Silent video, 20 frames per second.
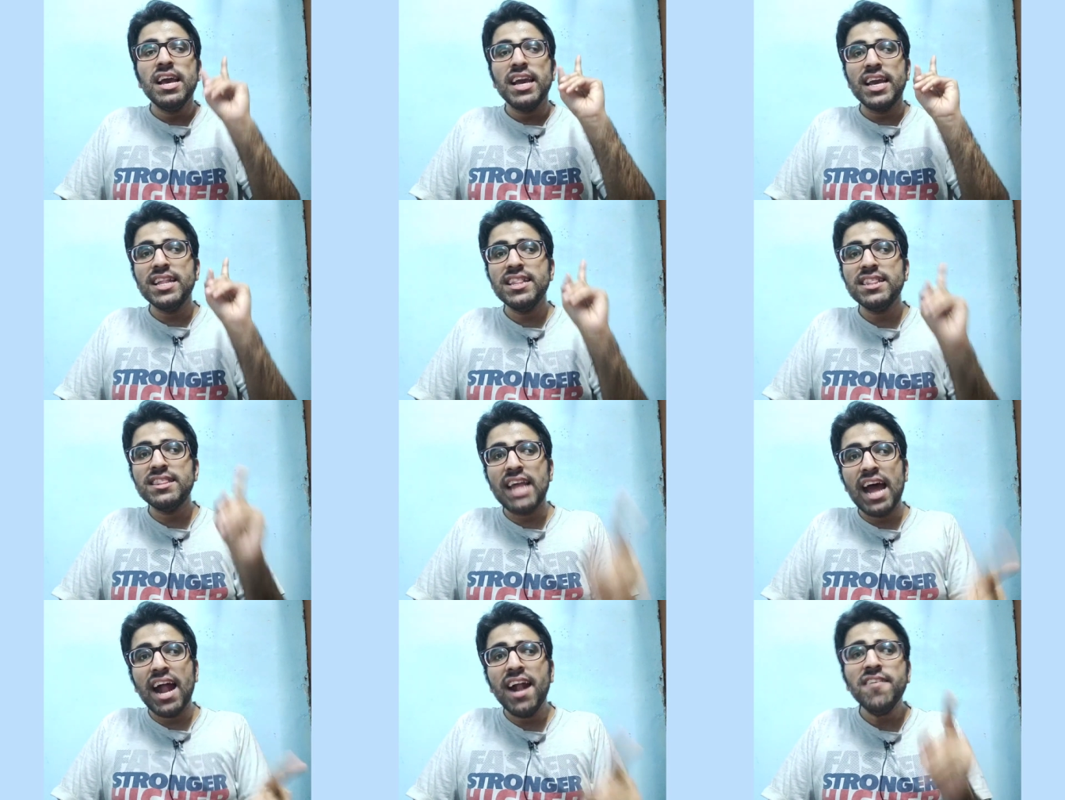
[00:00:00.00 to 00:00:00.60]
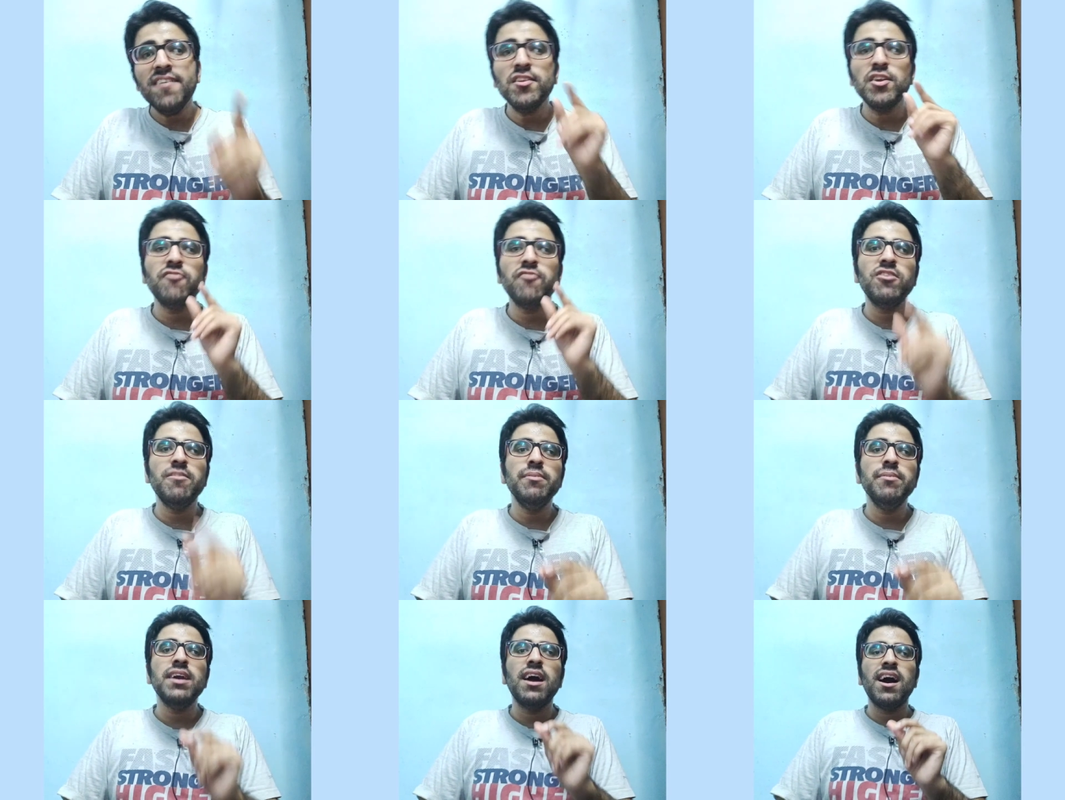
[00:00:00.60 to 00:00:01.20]
In that you
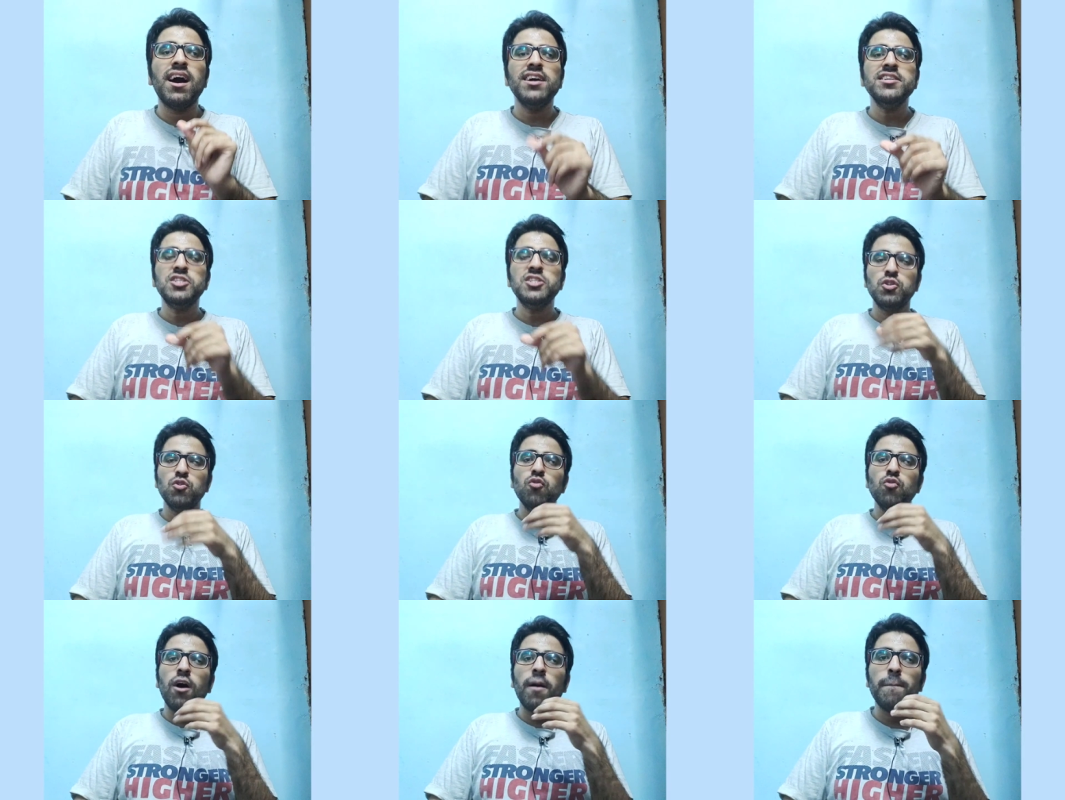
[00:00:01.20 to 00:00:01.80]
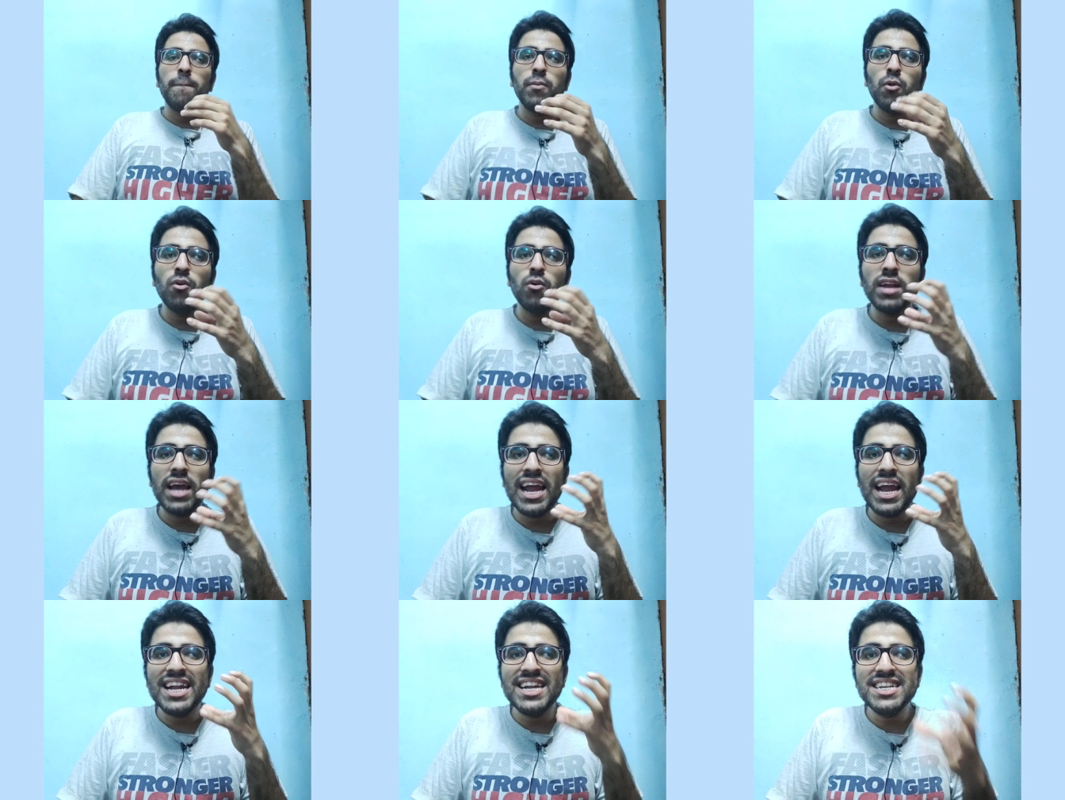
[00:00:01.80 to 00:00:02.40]
will be asked to
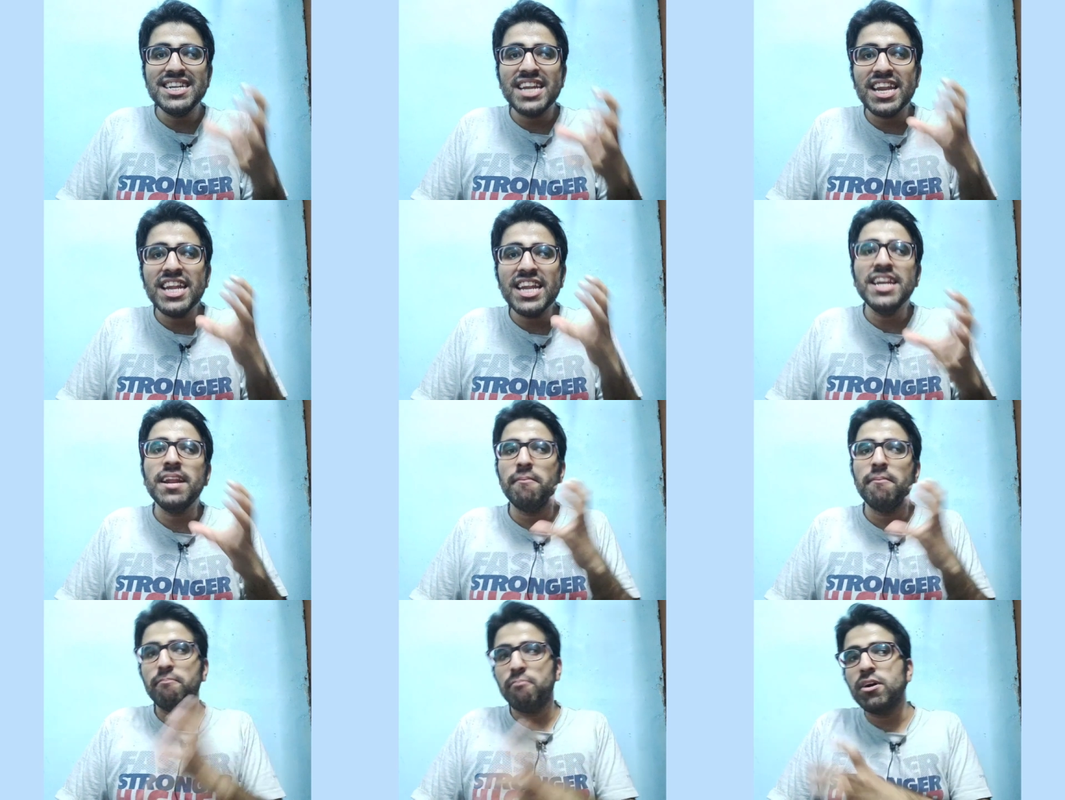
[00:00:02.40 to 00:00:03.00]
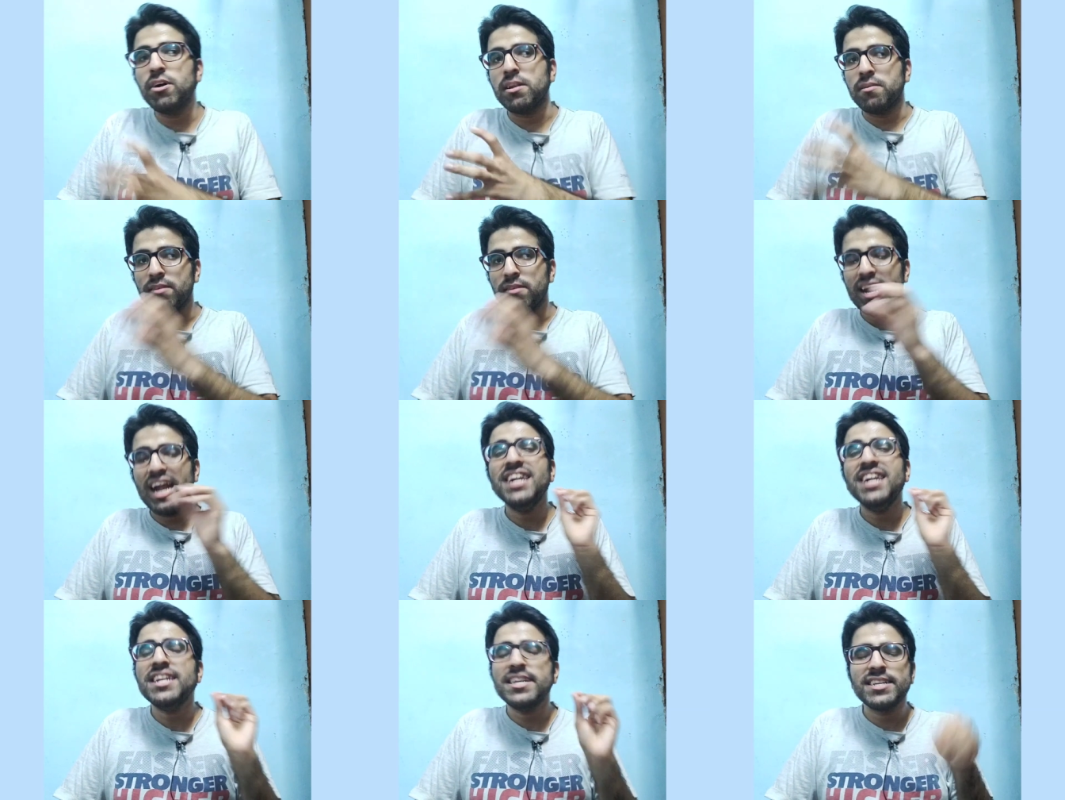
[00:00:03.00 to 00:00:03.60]
upload entry number,
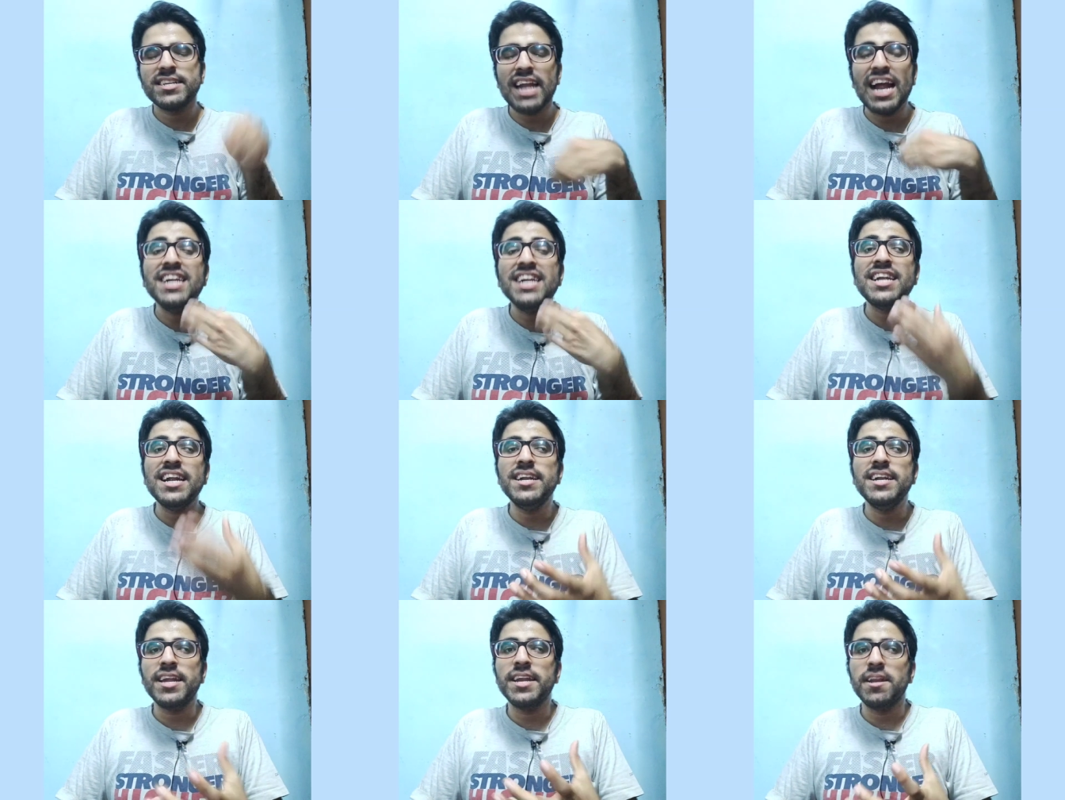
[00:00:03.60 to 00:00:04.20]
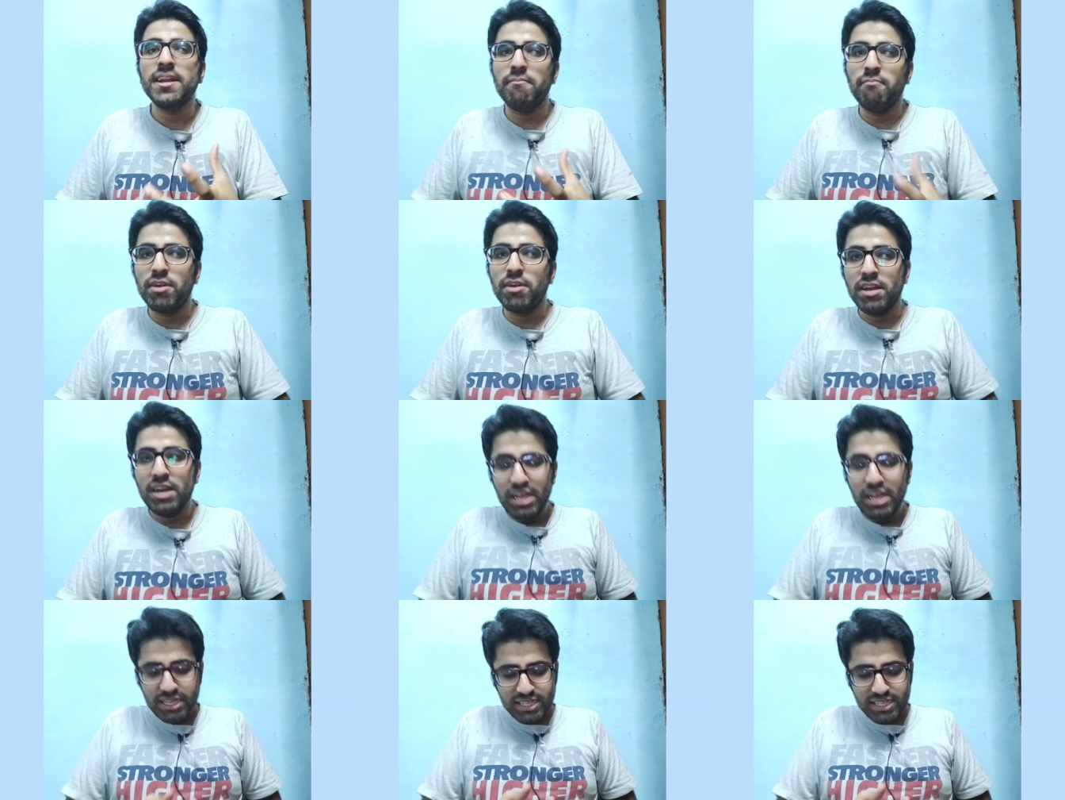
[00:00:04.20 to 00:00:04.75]
right? Right entry number.